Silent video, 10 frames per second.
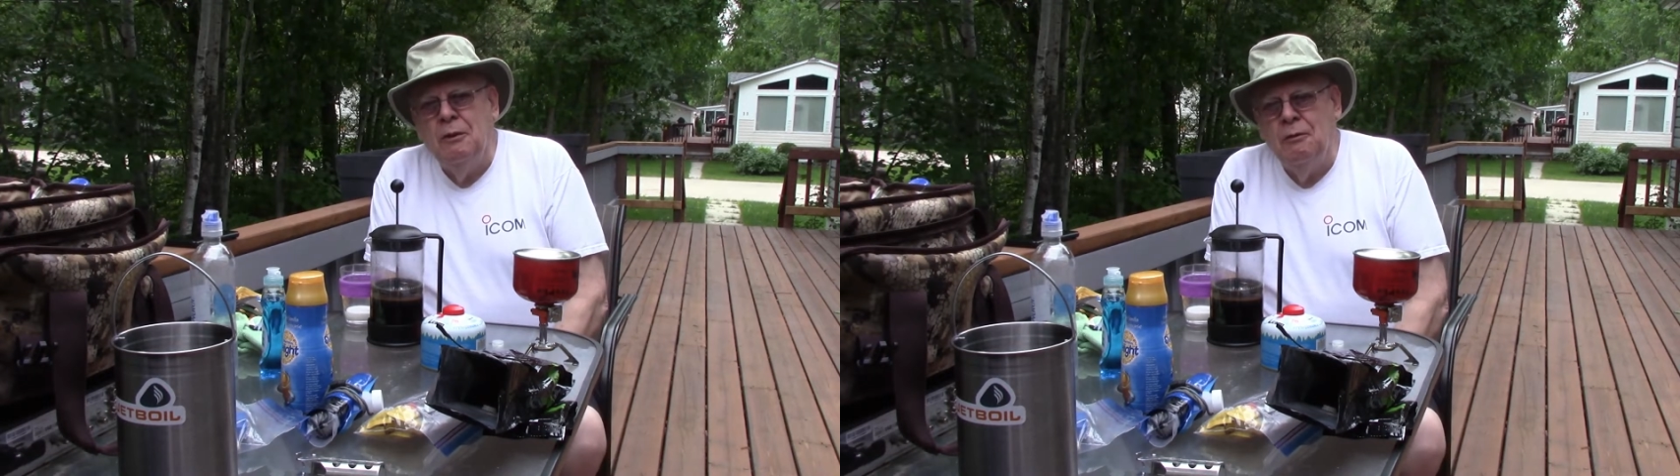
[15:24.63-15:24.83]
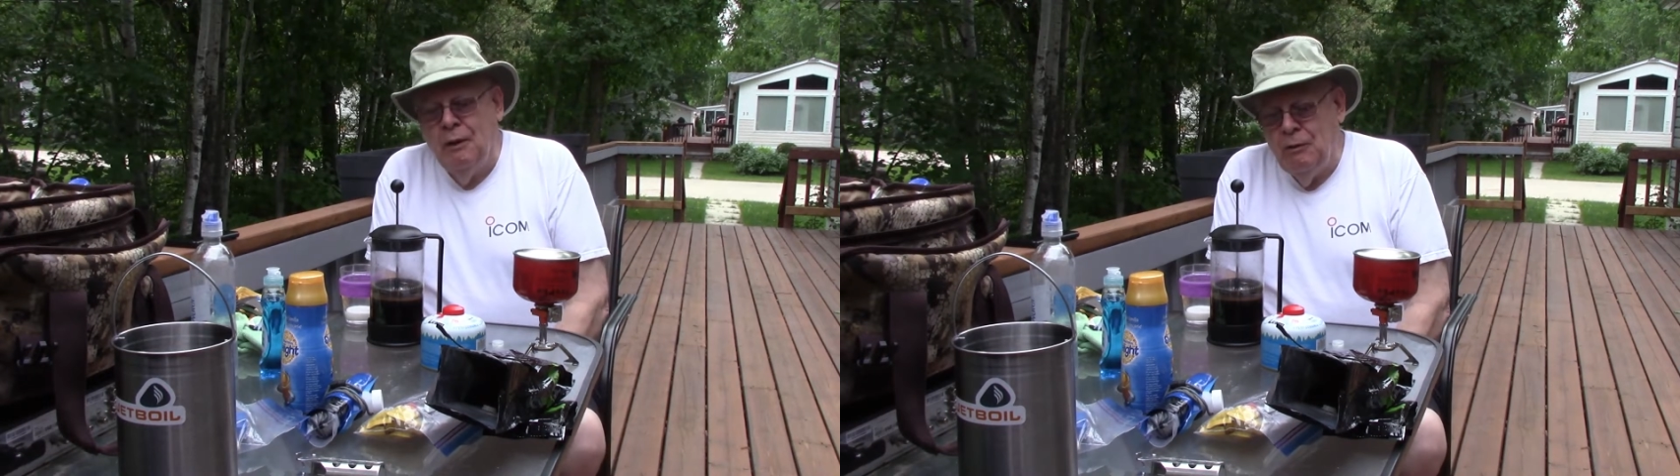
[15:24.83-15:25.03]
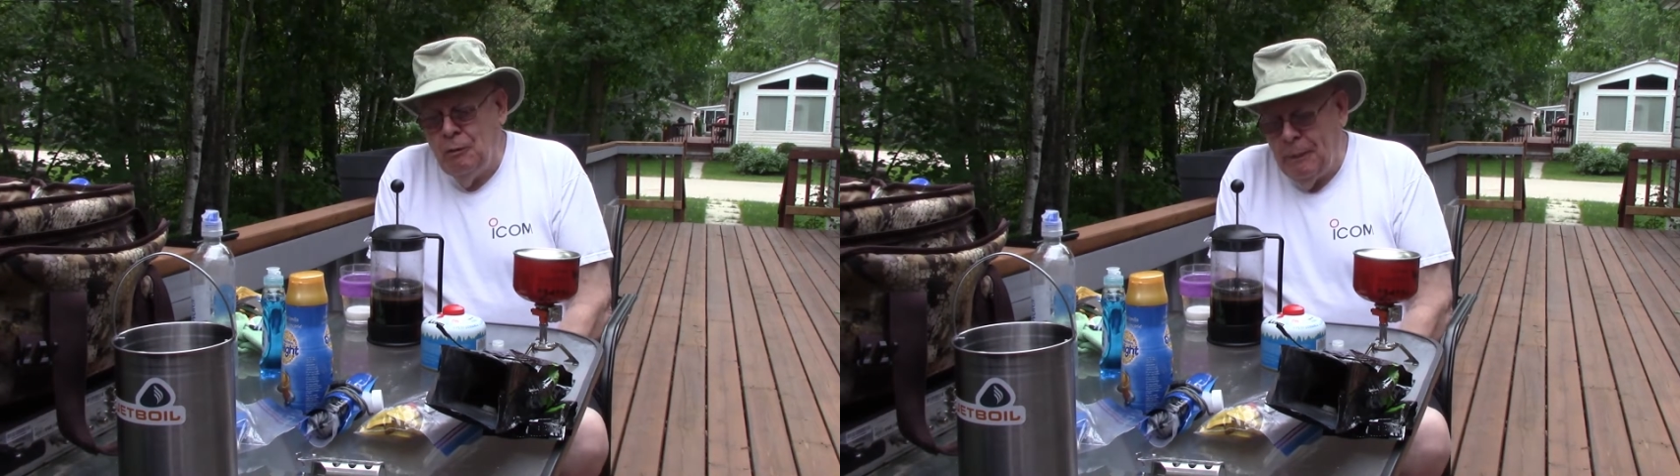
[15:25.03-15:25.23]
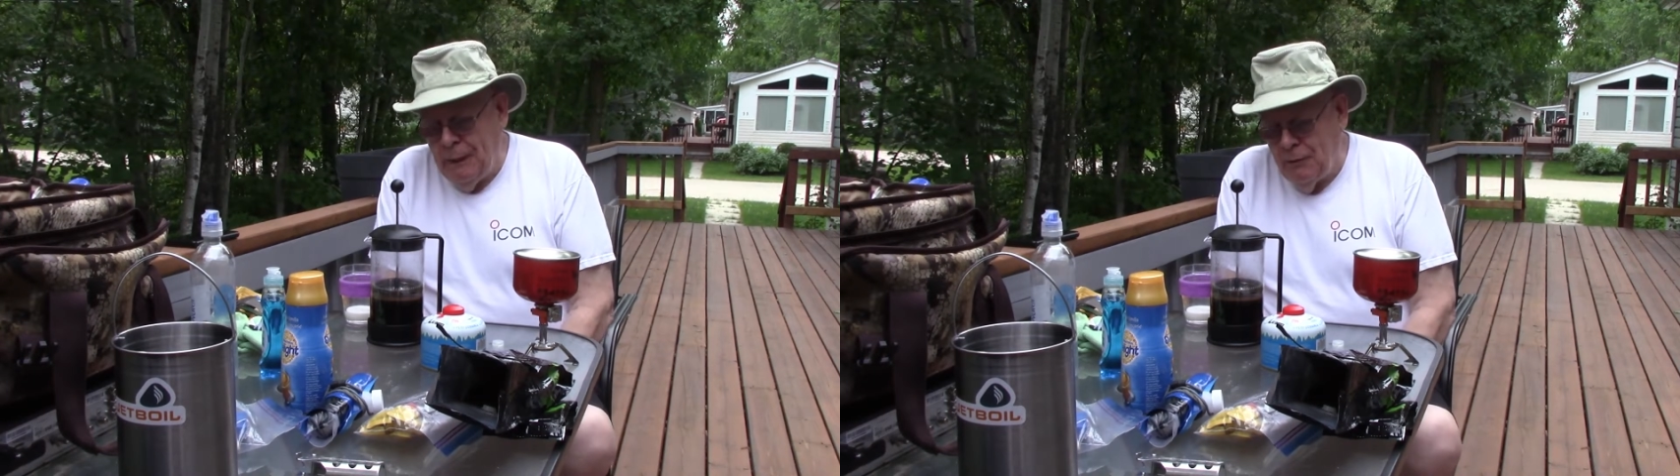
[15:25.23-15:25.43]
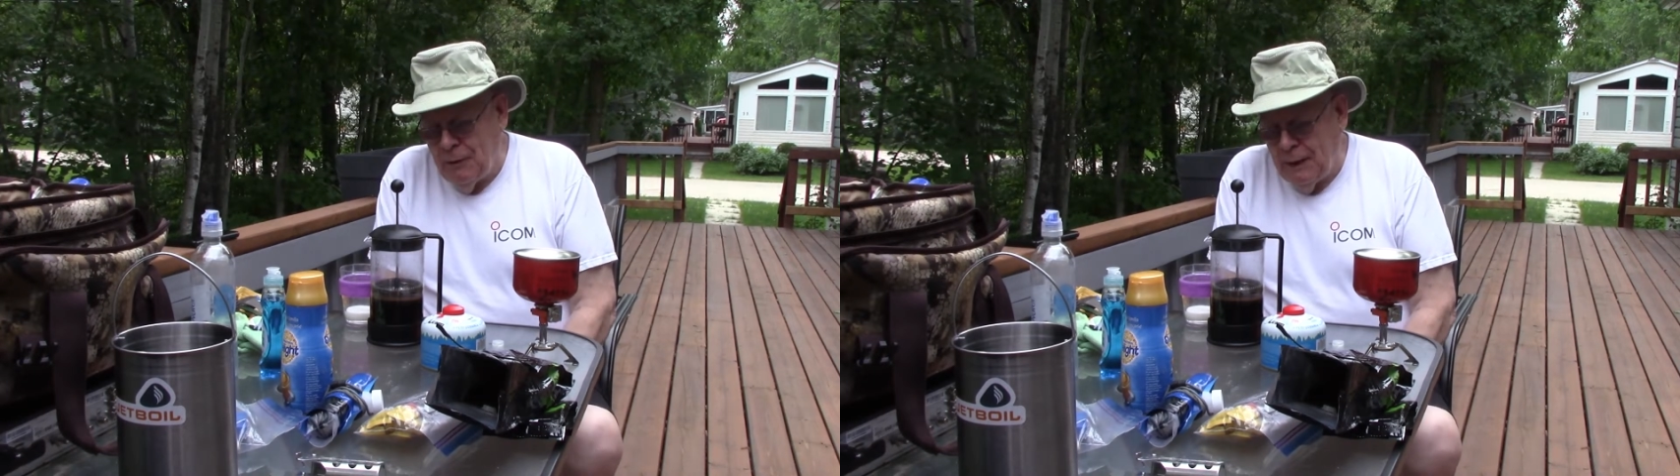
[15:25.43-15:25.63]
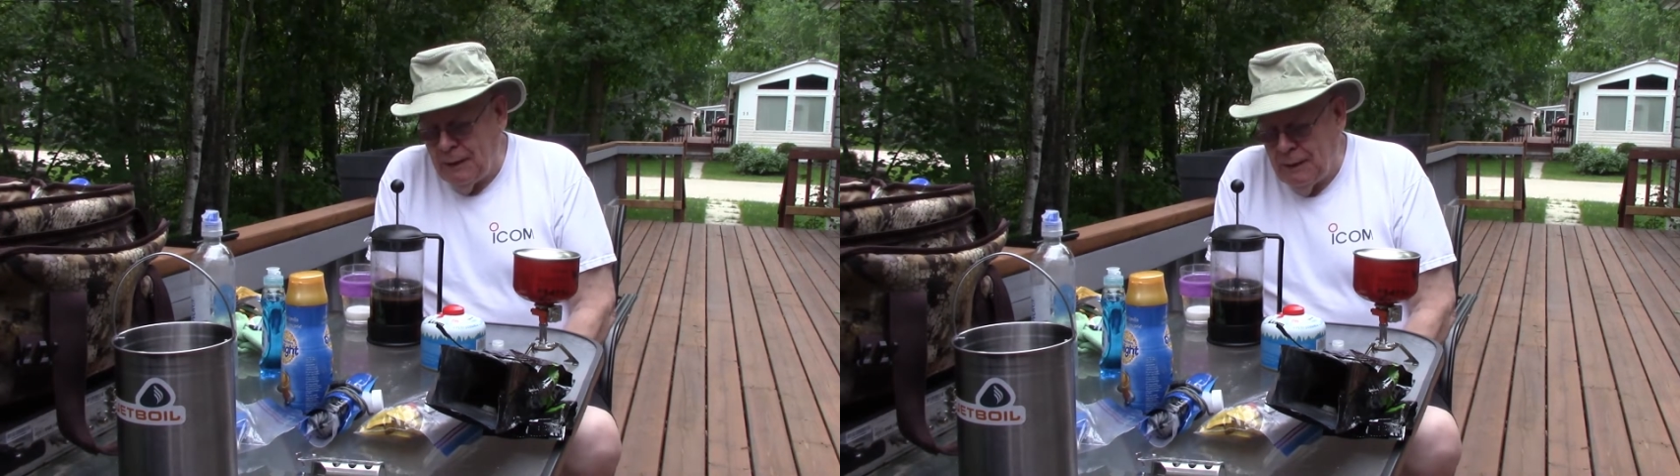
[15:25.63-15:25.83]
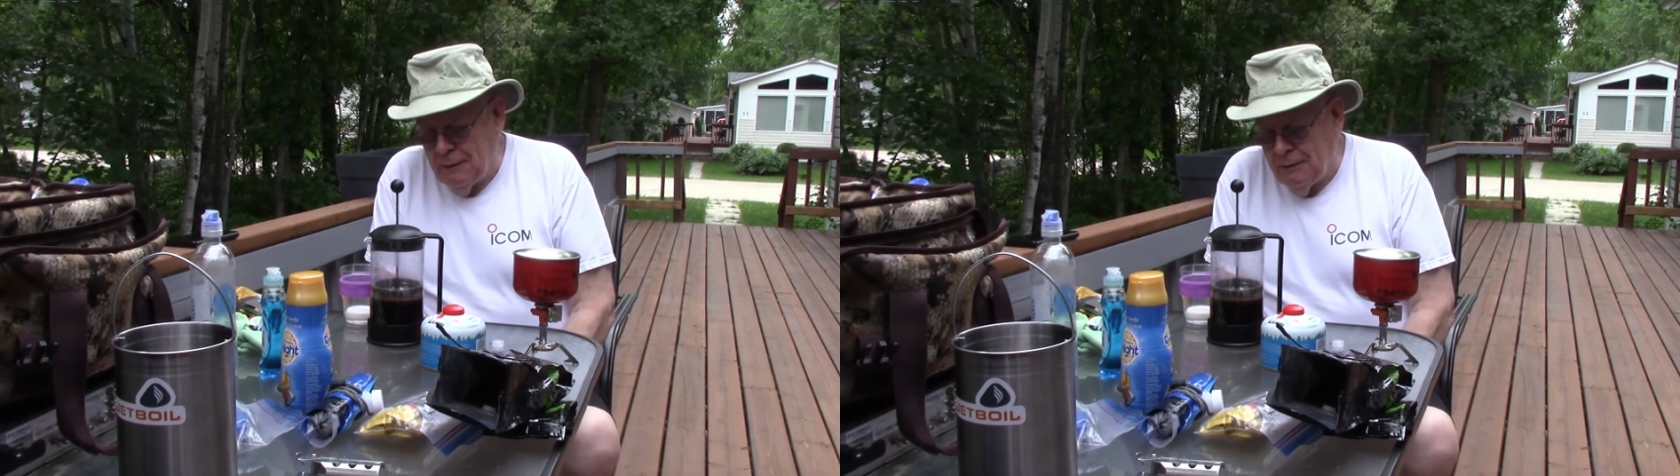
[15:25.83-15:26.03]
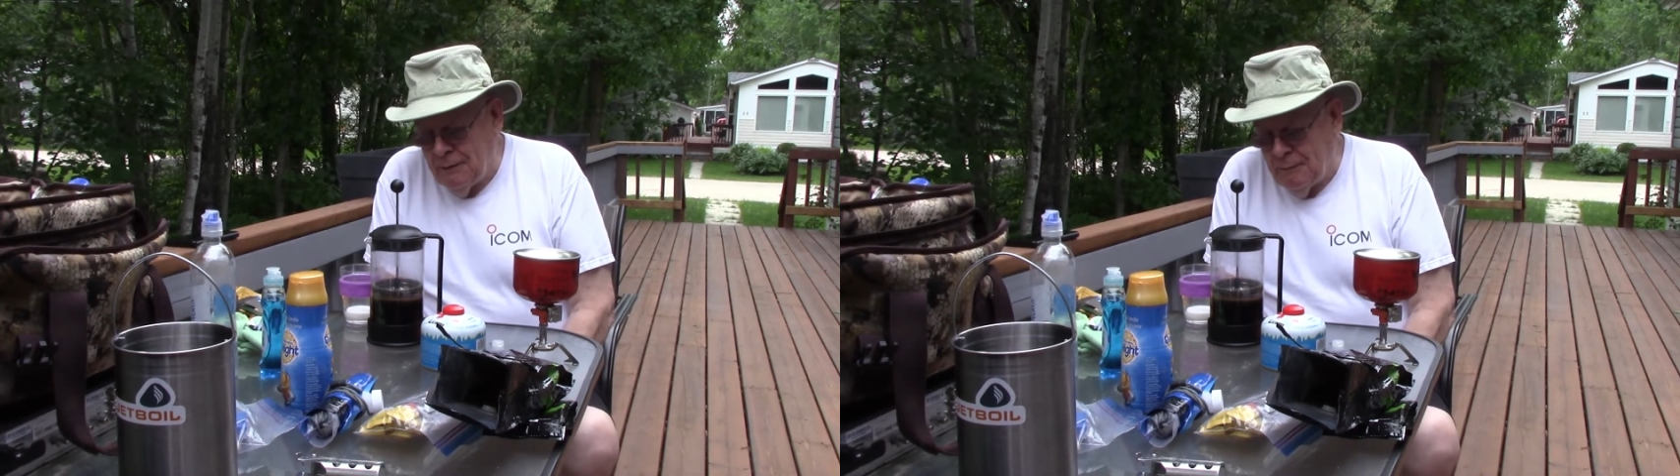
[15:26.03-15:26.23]
a French press like
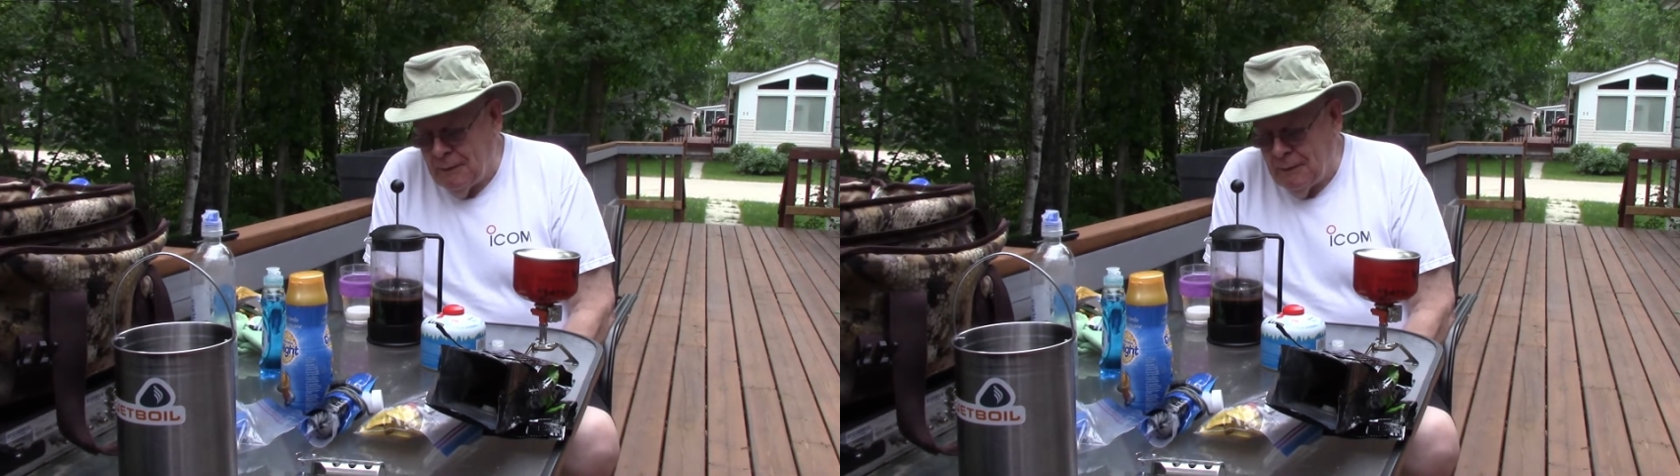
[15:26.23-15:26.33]
this.